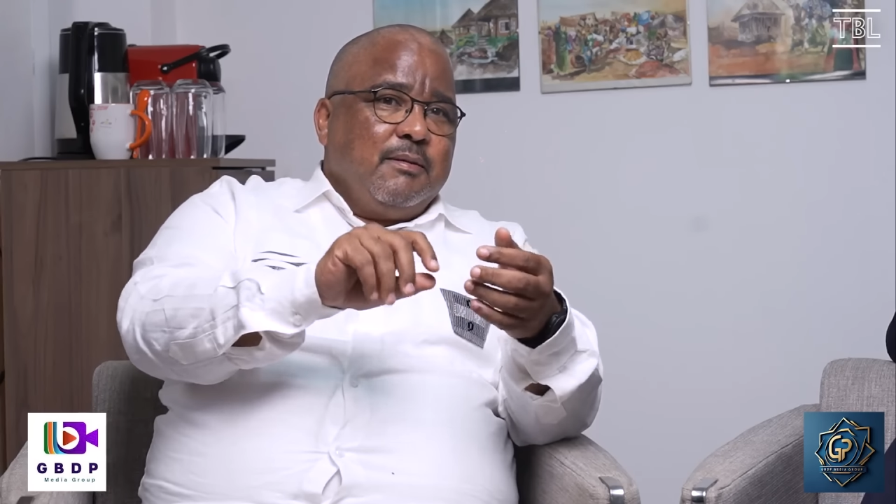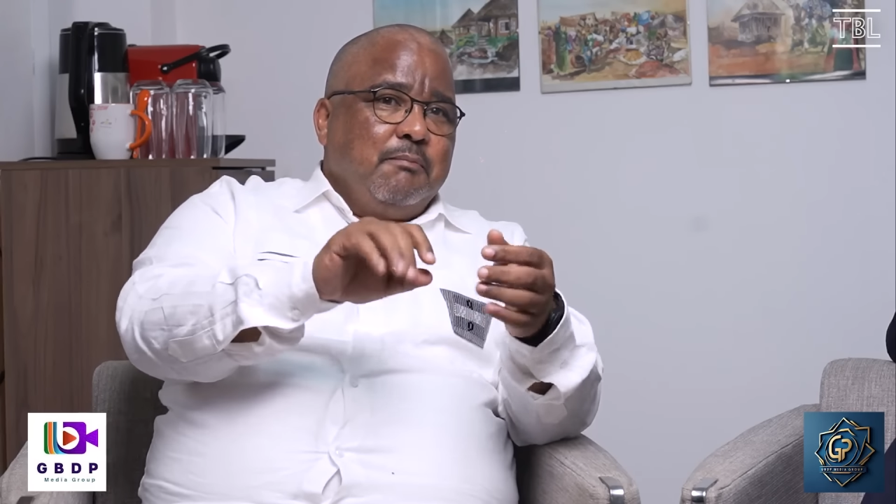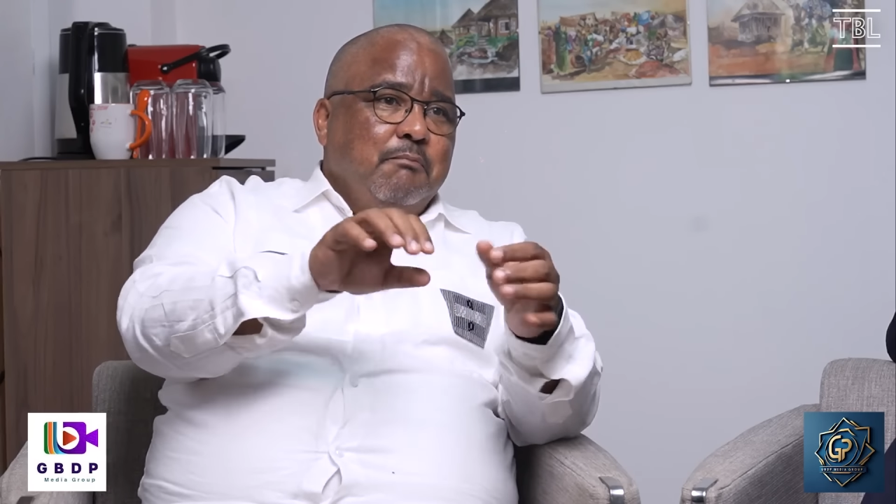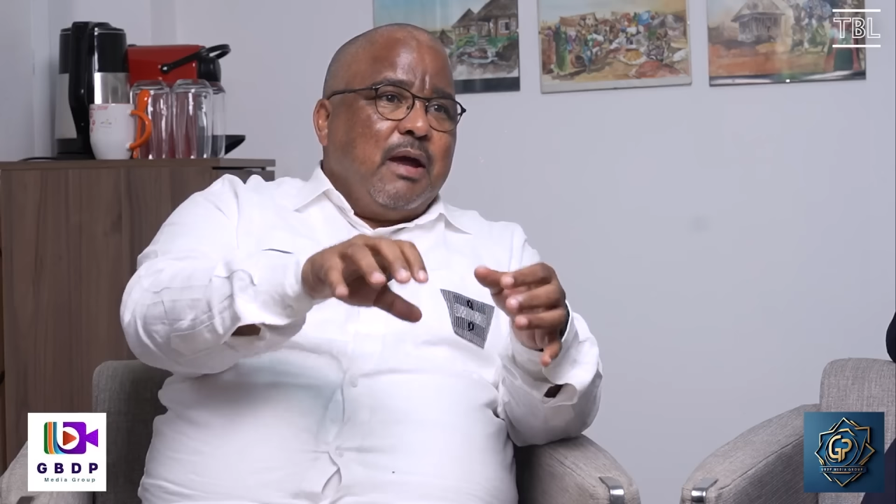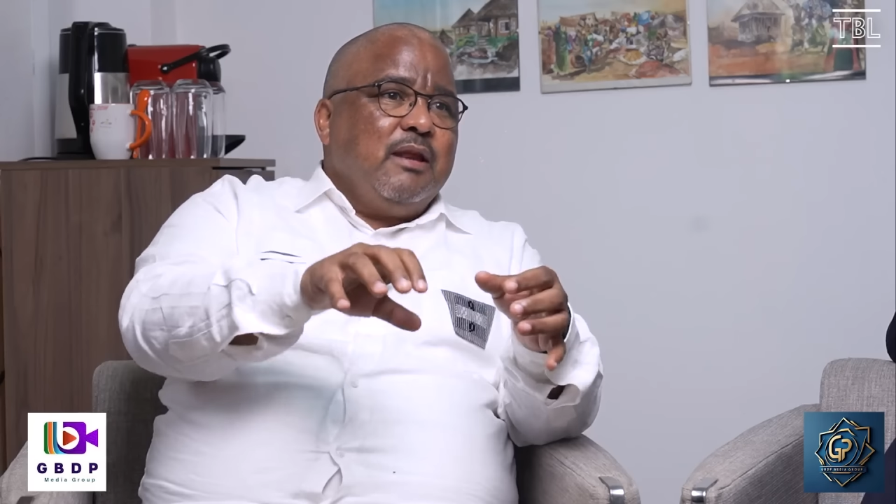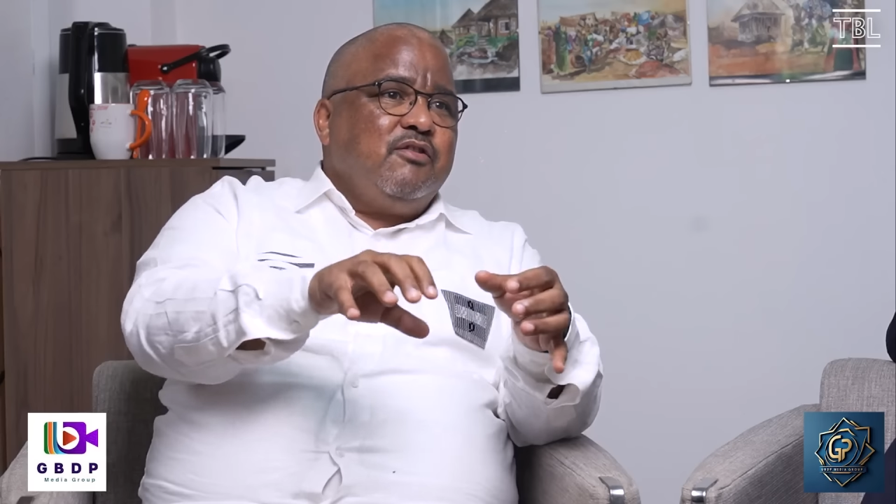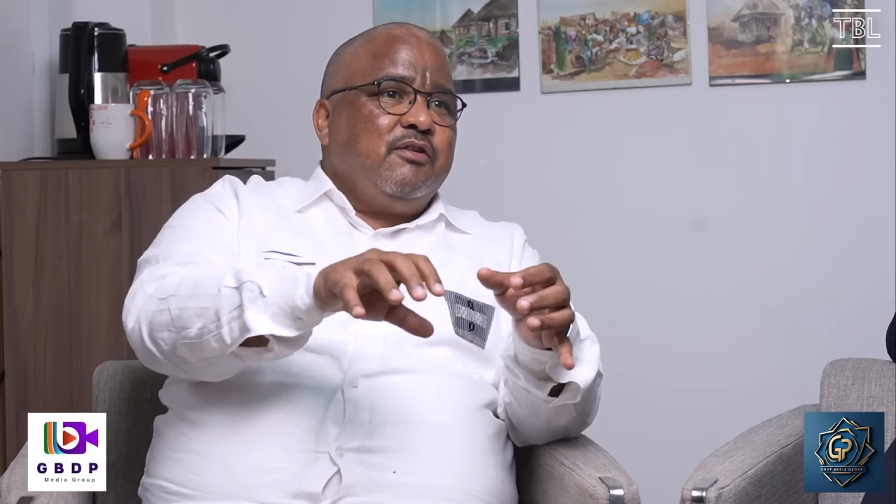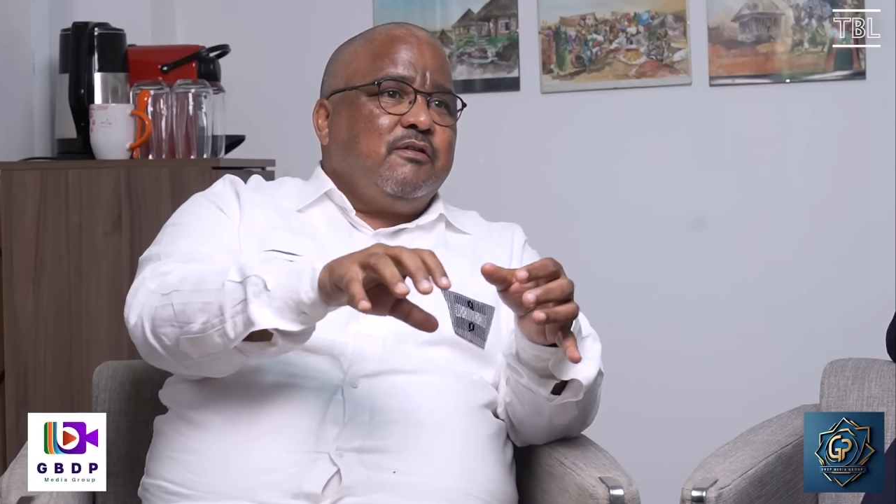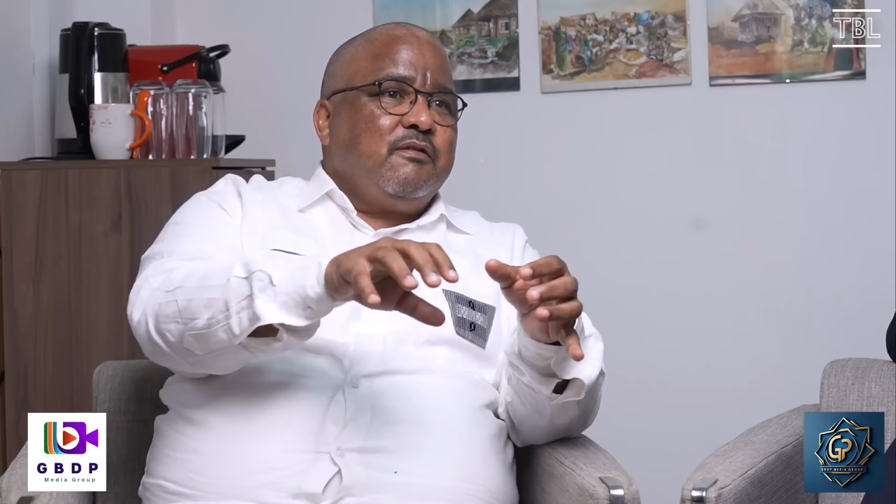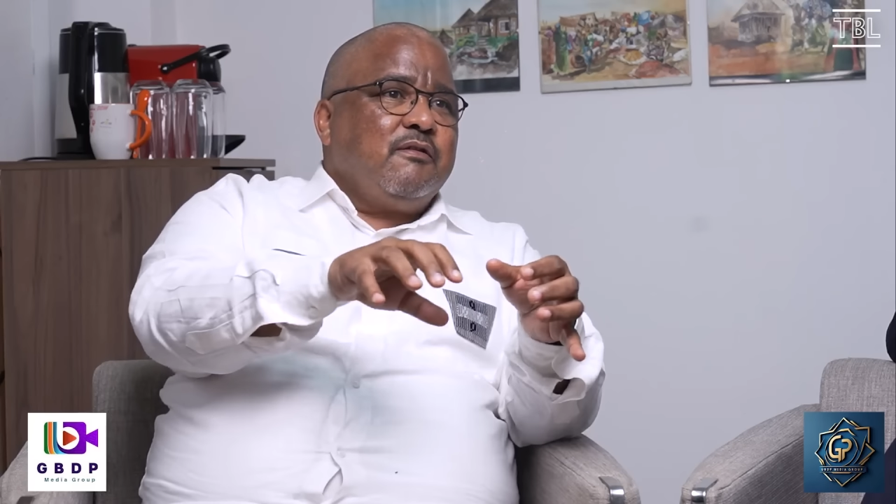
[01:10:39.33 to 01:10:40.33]

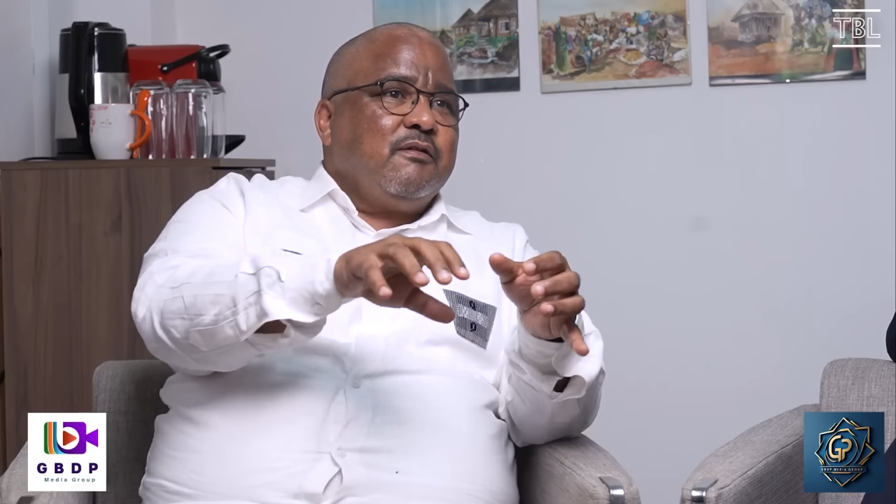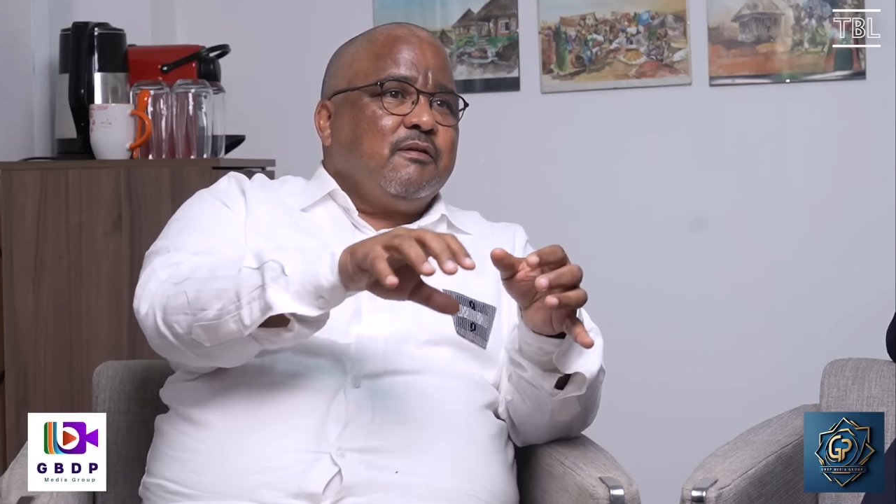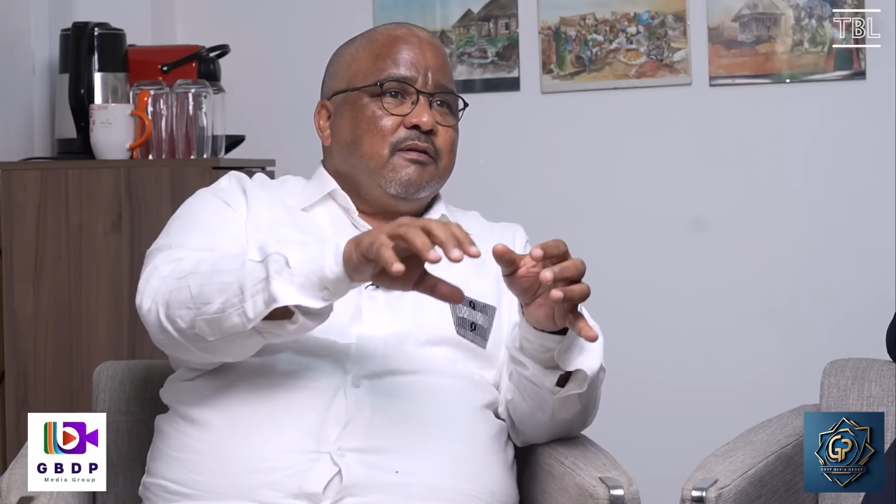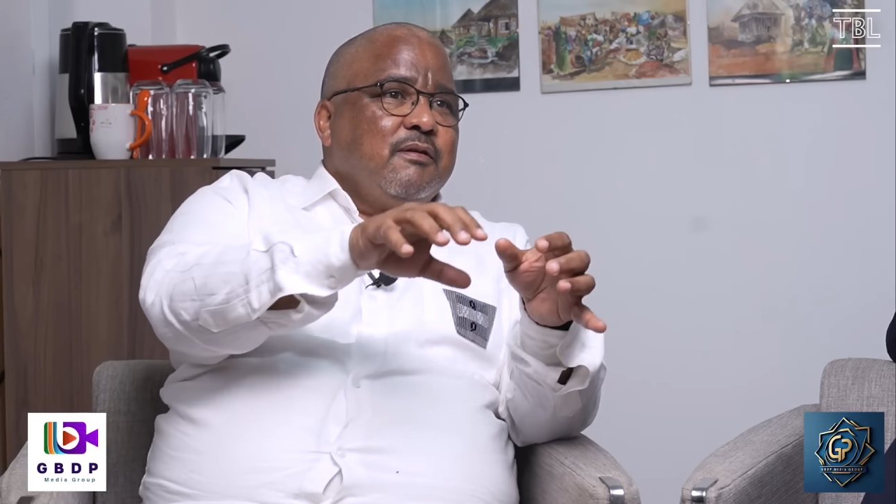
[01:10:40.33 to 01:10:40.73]
manages